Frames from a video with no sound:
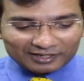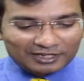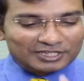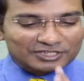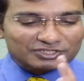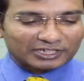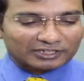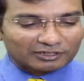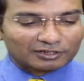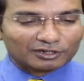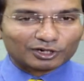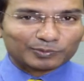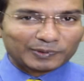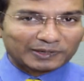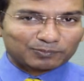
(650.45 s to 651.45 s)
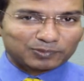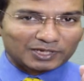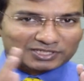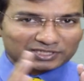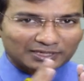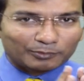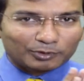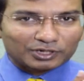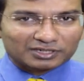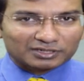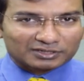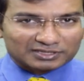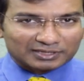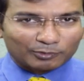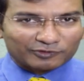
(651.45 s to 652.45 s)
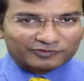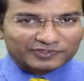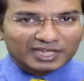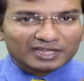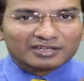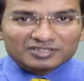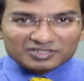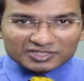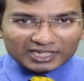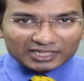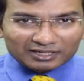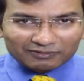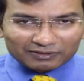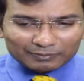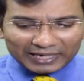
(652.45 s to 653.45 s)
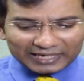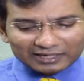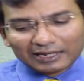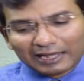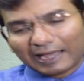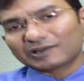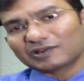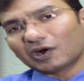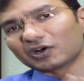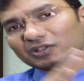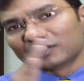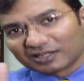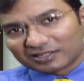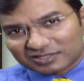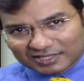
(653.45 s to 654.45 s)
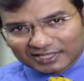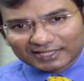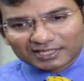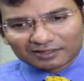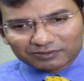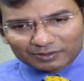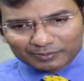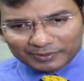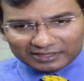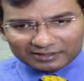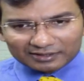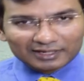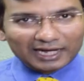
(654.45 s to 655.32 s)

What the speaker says: Central government plus some of the state government and other state government.